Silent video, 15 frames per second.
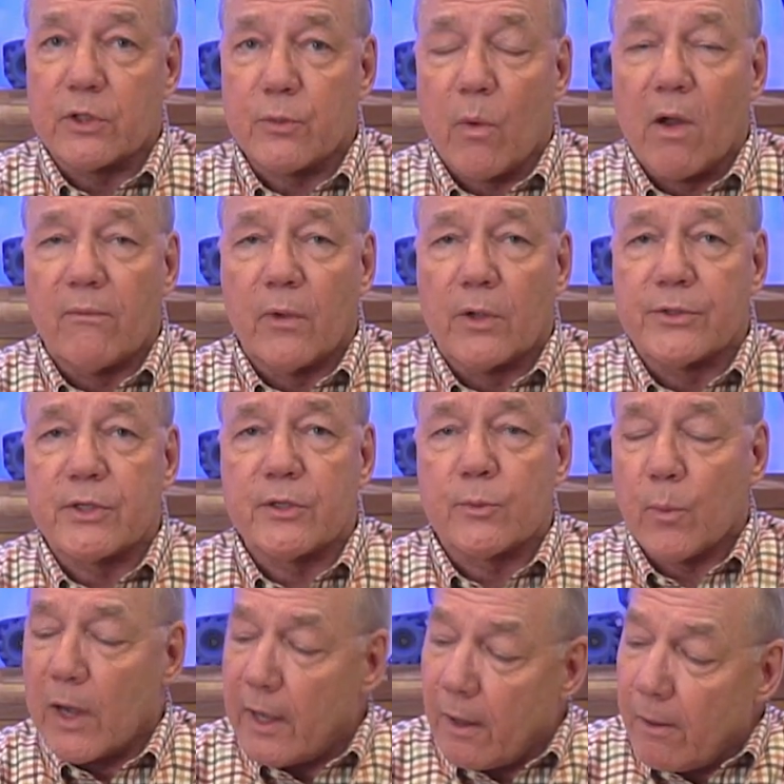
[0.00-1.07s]
12 volts as
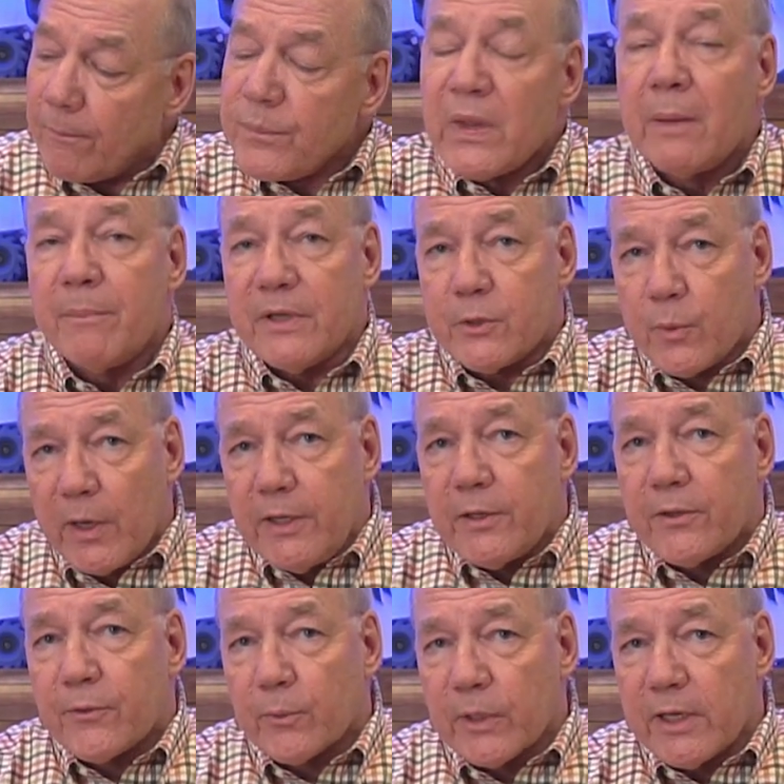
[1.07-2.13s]
well. Between the
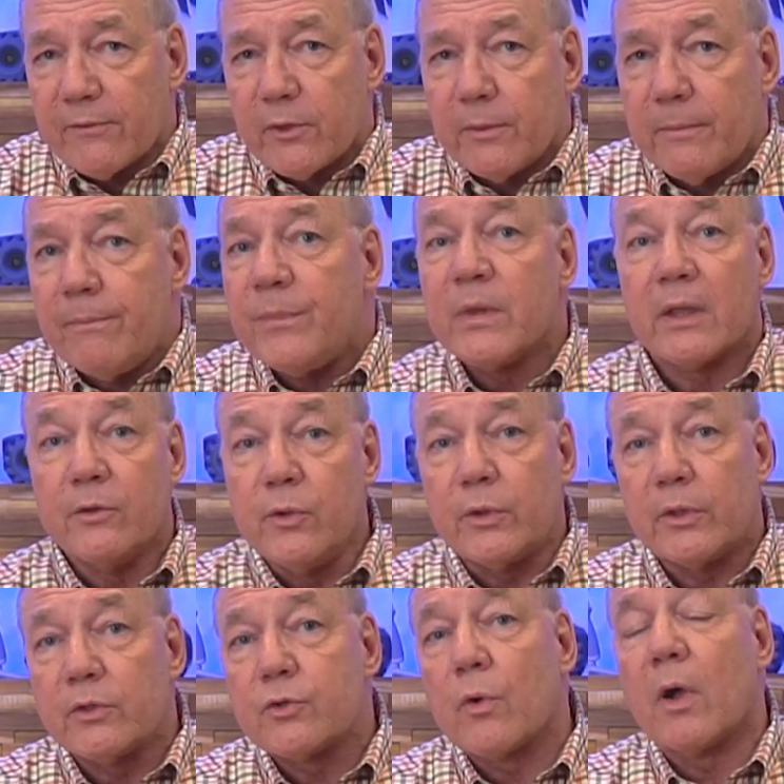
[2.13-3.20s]
three of them, you
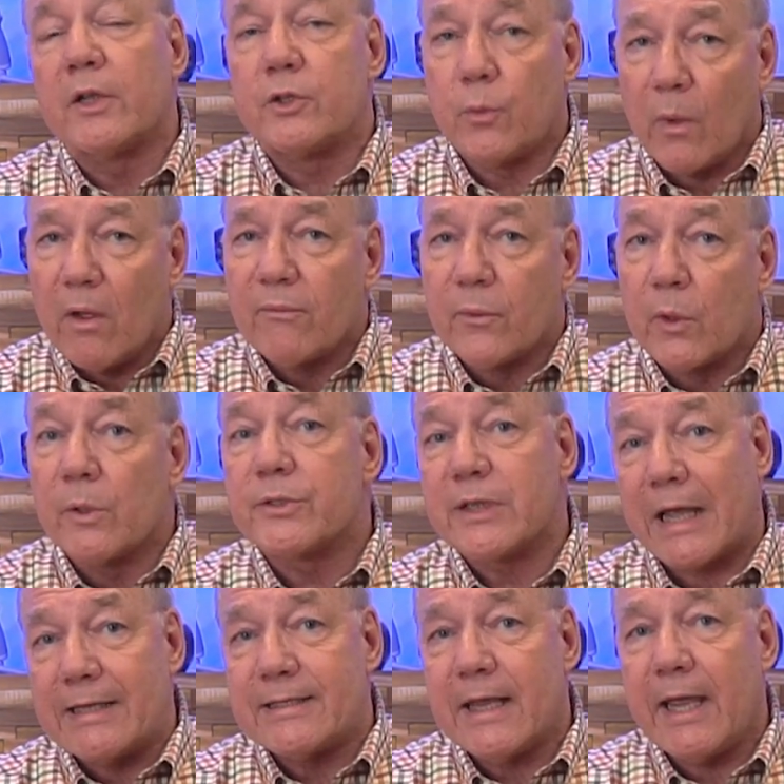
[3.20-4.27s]
can draw 12 volts
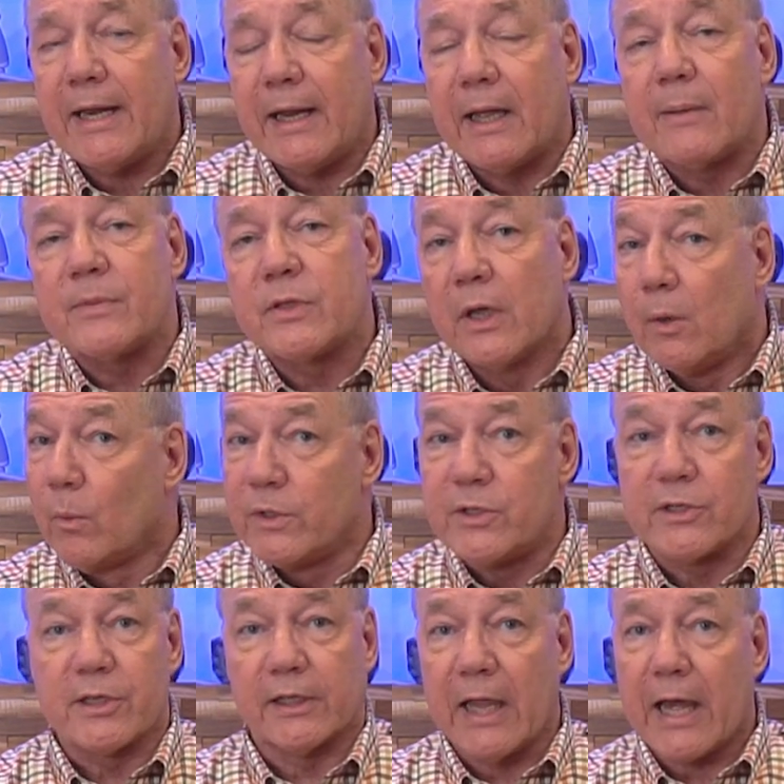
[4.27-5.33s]
at 10 amps, which
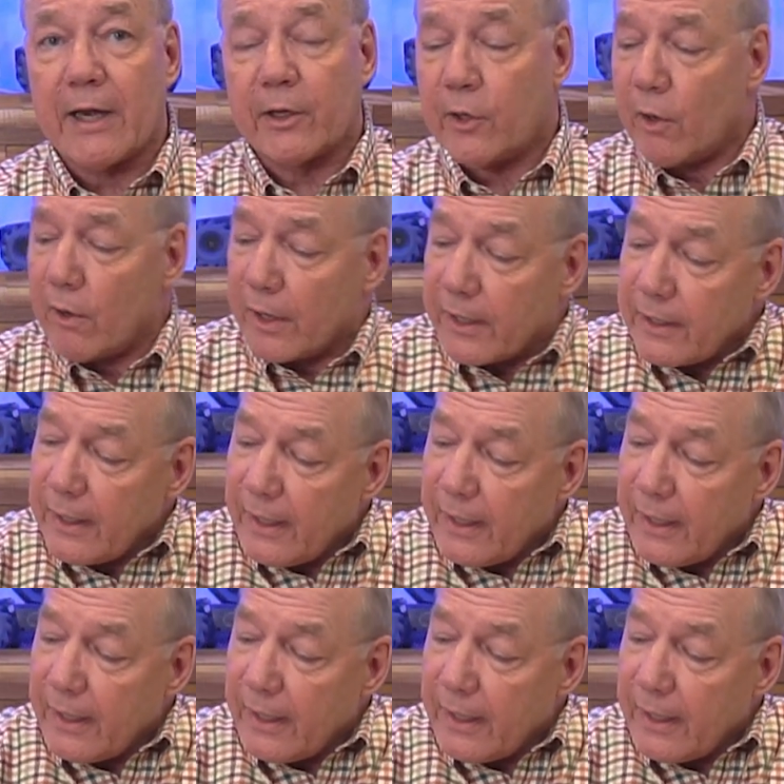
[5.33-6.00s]
is a lot of current.